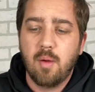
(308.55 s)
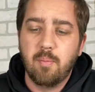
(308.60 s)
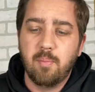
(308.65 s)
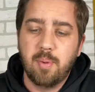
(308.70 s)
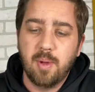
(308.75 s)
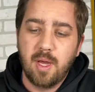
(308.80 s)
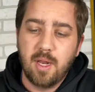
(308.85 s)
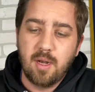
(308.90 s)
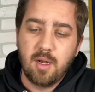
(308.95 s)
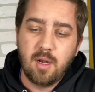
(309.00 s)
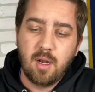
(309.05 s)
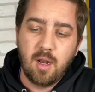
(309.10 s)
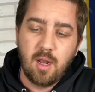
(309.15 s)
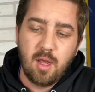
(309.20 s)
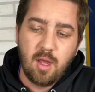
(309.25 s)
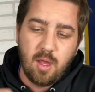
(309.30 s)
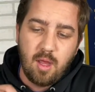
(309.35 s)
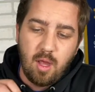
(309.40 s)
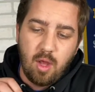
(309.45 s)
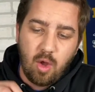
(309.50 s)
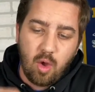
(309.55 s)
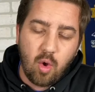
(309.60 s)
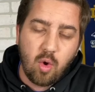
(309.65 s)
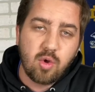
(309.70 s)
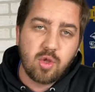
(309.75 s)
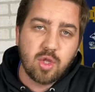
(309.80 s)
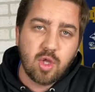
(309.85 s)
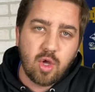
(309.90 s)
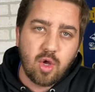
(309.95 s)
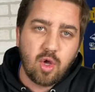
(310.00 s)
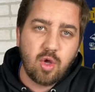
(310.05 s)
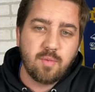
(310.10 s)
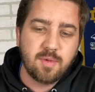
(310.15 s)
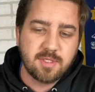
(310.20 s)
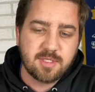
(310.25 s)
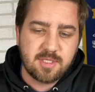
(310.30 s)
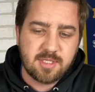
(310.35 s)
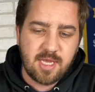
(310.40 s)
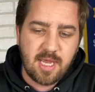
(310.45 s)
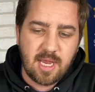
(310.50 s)
But Oklahoma
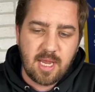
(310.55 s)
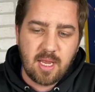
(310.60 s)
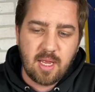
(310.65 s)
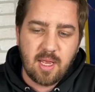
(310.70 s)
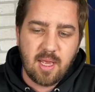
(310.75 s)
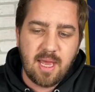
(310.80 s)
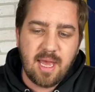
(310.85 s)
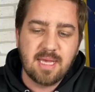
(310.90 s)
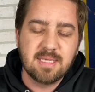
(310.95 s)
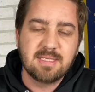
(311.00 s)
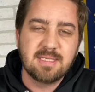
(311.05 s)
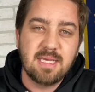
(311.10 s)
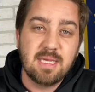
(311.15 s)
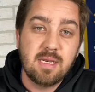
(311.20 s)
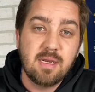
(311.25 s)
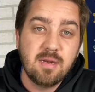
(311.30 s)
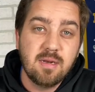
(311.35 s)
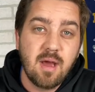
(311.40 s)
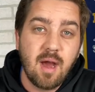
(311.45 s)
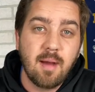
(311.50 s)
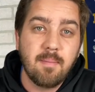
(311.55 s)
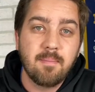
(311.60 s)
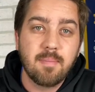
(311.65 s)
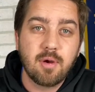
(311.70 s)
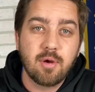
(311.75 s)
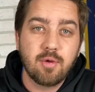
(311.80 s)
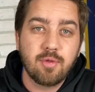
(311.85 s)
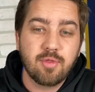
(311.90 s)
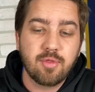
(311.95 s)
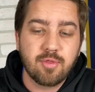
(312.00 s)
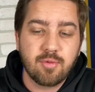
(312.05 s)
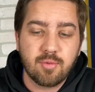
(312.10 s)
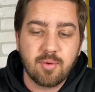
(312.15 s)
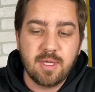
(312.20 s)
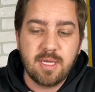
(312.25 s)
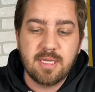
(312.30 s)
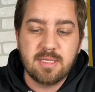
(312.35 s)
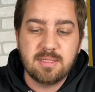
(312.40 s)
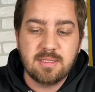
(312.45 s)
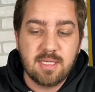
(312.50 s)
State has the number
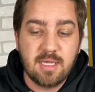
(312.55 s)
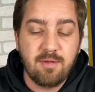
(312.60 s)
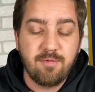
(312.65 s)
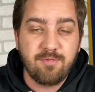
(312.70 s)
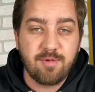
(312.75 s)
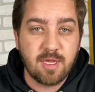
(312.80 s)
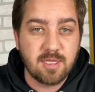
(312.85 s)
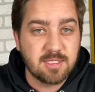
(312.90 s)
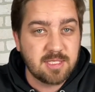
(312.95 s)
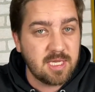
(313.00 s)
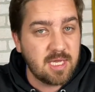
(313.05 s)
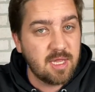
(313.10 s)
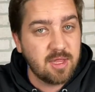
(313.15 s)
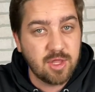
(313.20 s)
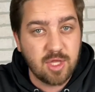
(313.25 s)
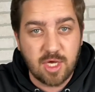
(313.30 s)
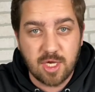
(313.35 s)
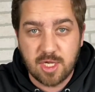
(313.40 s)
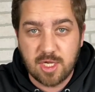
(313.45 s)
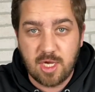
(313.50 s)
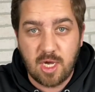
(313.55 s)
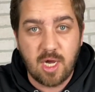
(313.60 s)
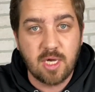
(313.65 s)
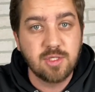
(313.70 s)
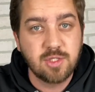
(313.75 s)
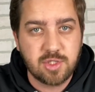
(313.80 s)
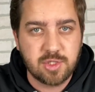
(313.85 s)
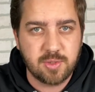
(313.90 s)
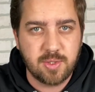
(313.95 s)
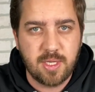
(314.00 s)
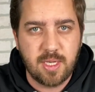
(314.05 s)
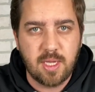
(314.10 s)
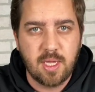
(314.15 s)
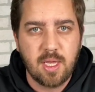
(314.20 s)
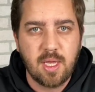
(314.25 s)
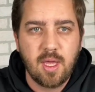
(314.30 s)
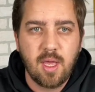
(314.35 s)
3 defense in the country.